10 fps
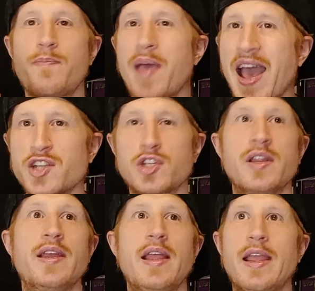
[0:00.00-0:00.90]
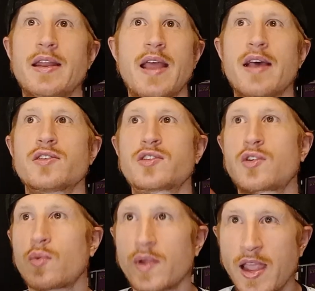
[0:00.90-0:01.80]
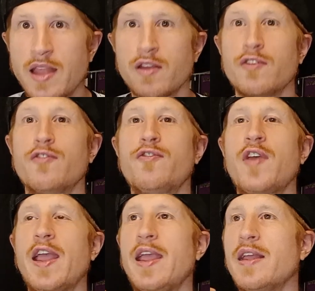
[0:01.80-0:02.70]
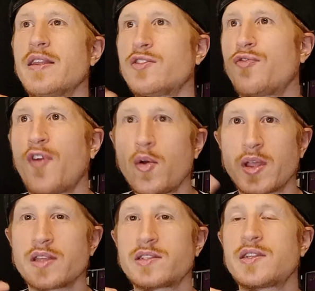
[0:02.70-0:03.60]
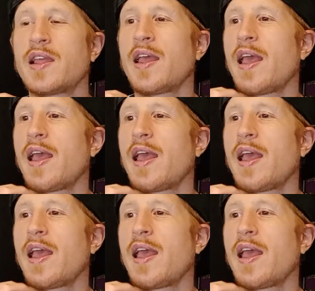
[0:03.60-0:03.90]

passionate and as creative and as focused